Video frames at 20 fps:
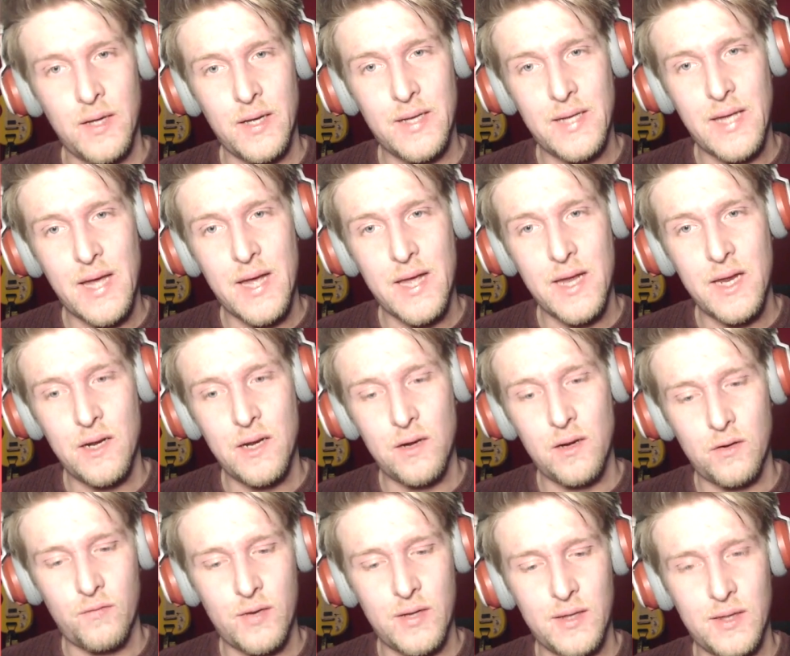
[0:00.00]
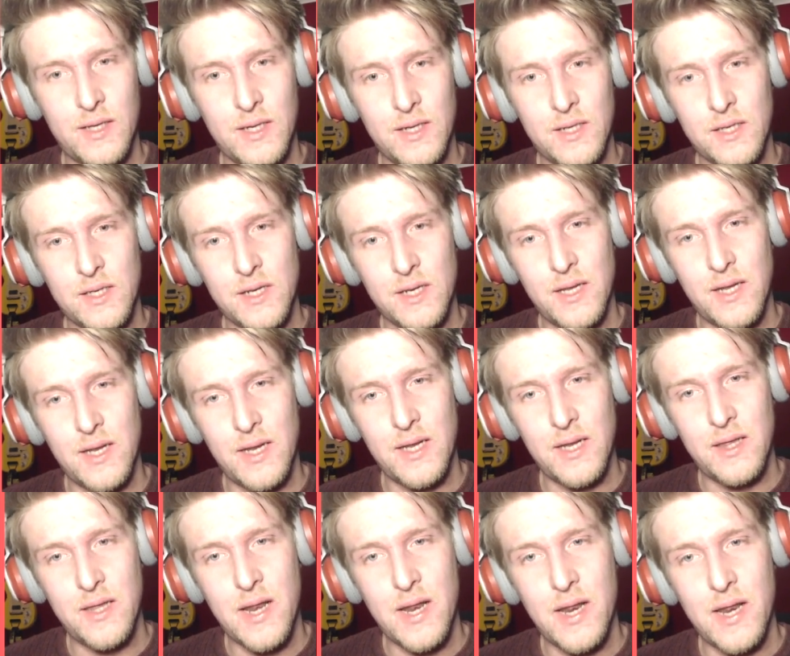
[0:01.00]
Again, I read this
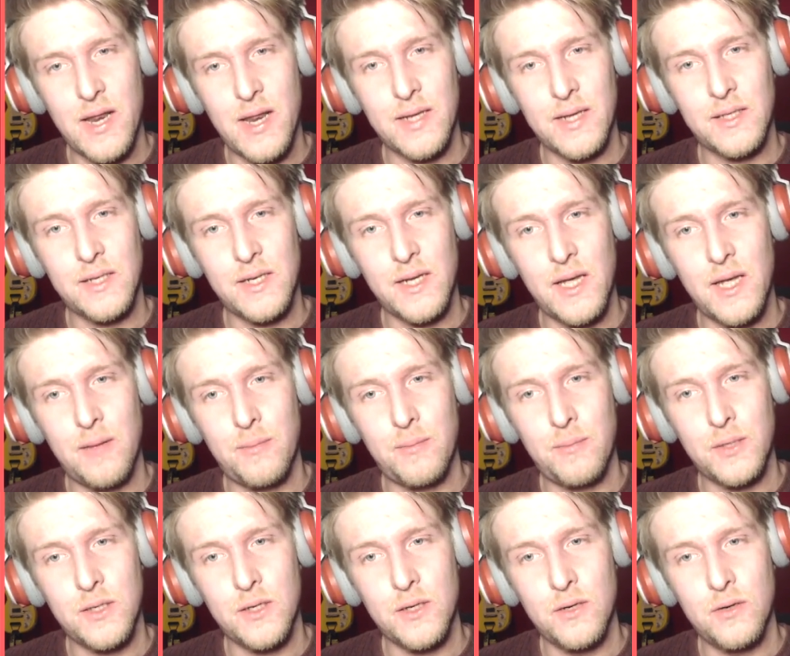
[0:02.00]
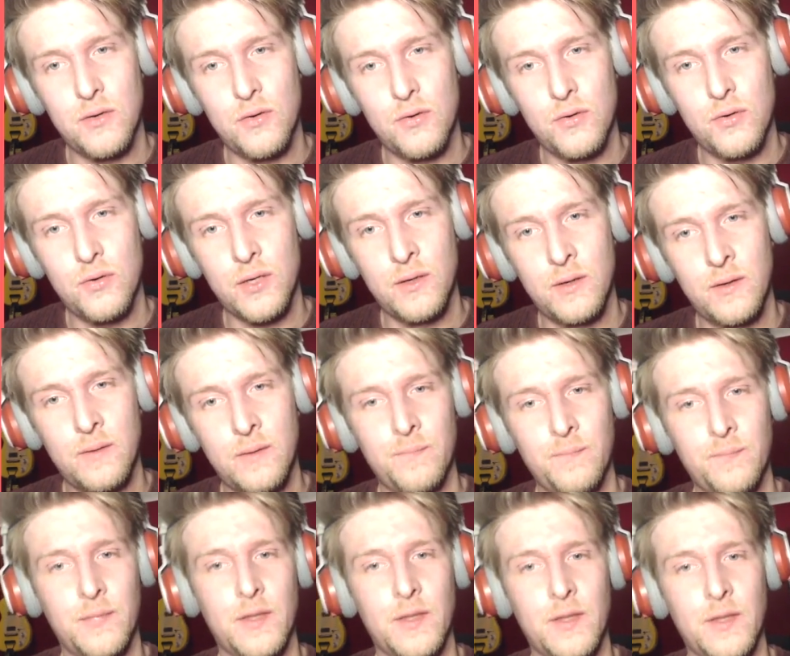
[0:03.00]
in the last episode,
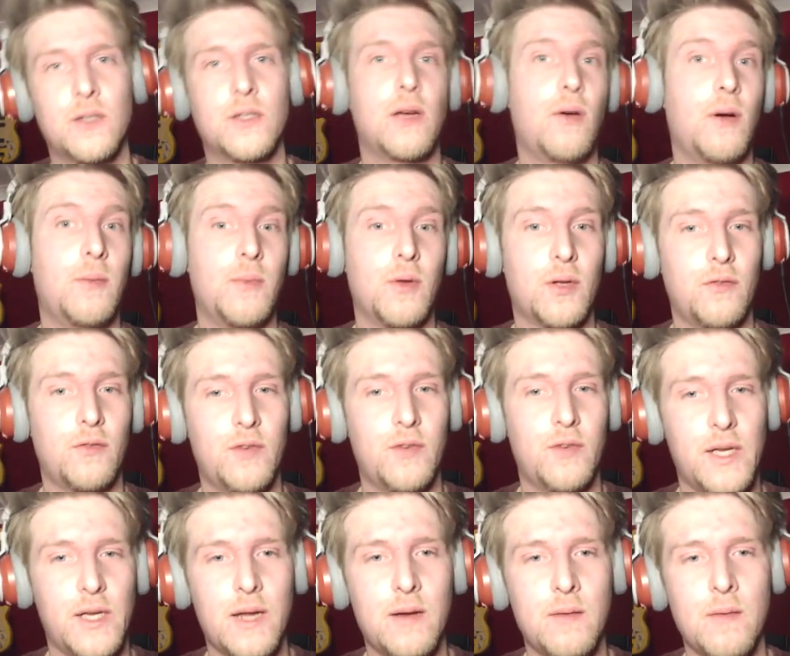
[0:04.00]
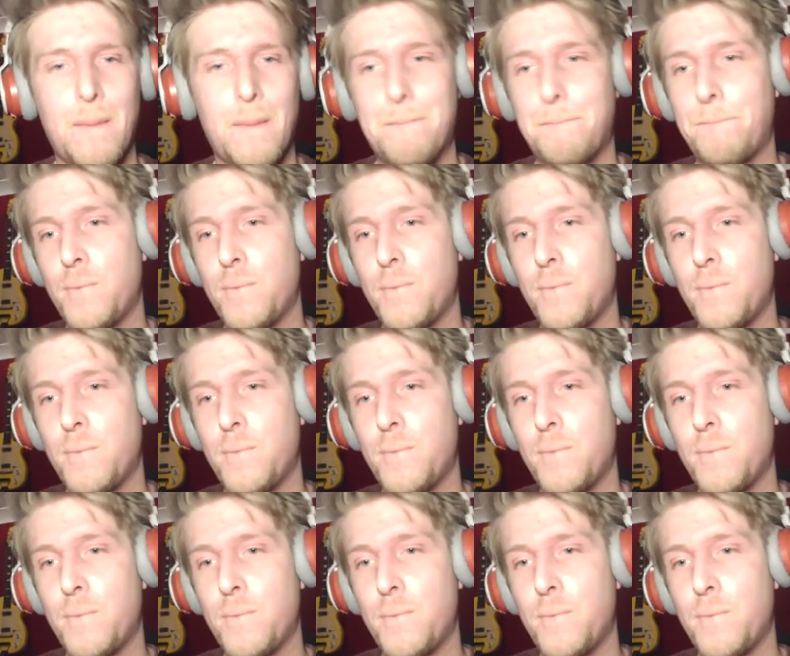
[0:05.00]
so I'm not going to read it again.